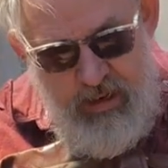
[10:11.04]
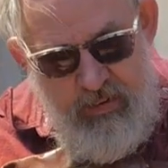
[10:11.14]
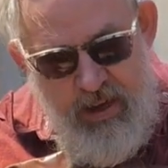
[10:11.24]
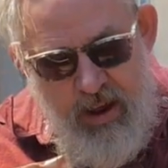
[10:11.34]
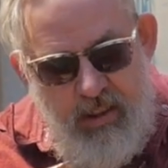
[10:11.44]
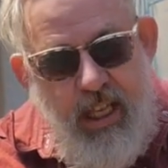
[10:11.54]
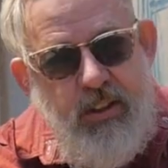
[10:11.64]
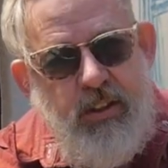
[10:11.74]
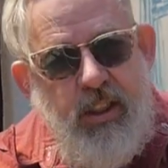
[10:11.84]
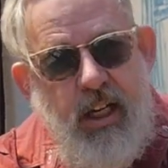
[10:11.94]
Now Leather
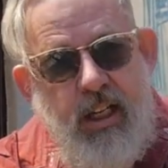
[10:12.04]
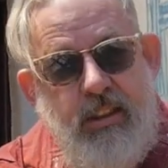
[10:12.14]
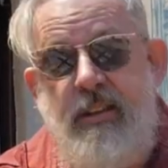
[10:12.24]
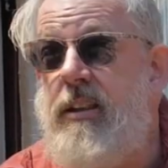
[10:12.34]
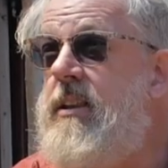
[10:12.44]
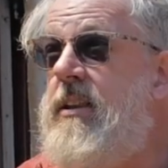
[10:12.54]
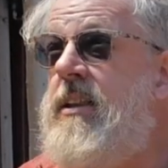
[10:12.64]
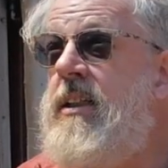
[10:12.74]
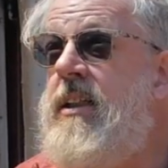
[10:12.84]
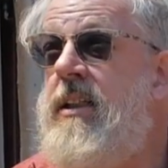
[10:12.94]
Togs
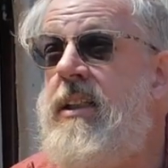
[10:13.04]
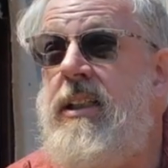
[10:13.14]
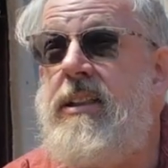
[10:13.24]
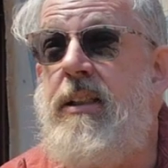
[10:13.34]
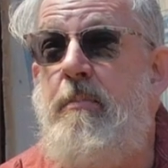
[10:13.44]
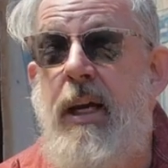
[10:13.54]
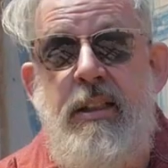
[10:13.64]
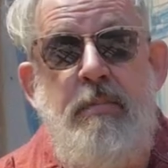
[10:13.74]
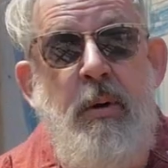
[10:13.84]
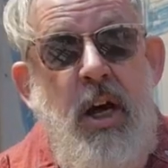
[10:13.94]
is the
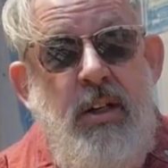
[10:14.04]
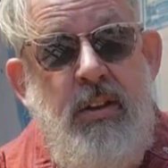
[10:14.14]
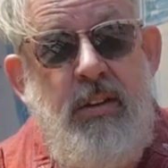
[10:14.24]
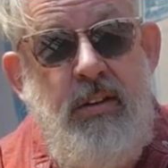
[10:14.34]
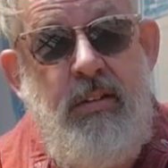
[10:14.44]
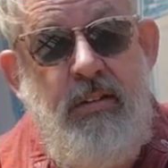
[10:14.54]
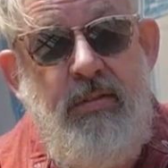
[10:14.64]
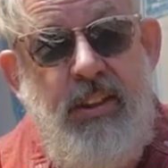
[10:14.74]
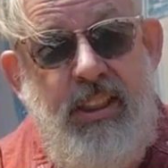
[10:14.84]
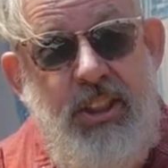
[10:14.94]
base model
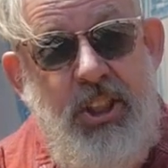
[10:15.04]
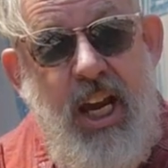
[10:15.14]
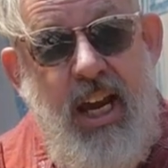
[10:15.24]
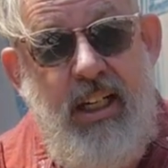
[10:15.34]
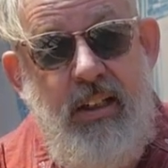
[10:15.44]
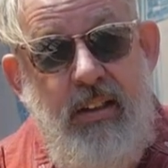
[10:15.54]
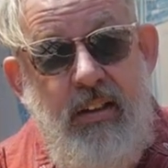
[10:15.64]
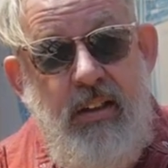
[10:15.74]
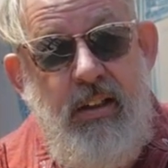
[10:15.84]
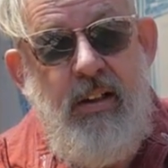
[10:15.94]
for this jacket.
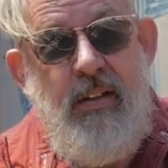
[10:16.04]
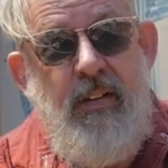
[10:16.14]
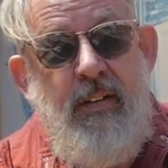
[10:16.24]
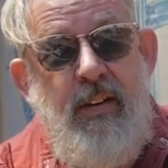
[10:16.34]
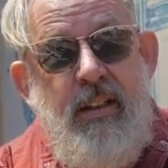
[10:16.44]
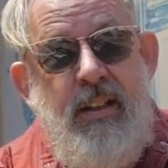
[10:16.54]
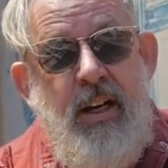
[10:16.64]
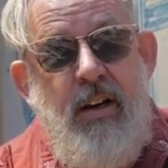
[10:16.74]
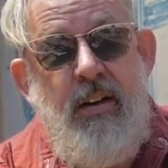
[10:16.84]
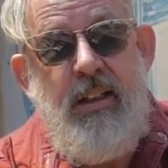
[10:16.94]

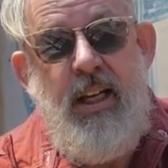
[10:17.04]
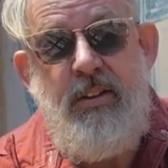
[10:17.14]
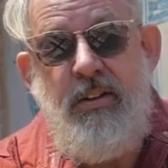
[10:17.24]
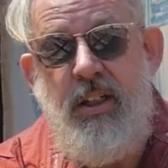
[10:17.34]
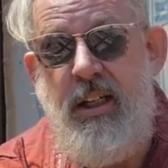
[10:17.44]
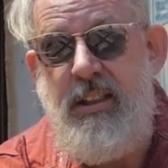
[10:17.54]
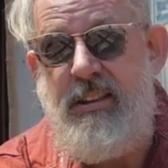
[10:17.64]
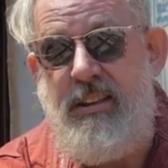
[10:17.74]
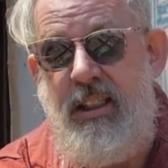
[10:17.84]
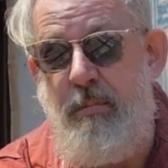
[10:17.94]
Their Leather Togs
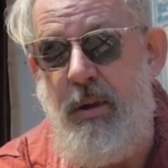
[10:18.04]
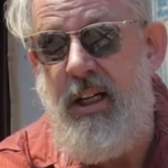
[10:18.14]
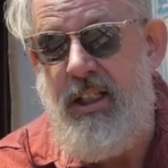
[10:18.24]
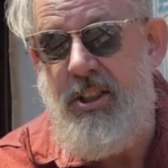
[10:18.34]
deep pocket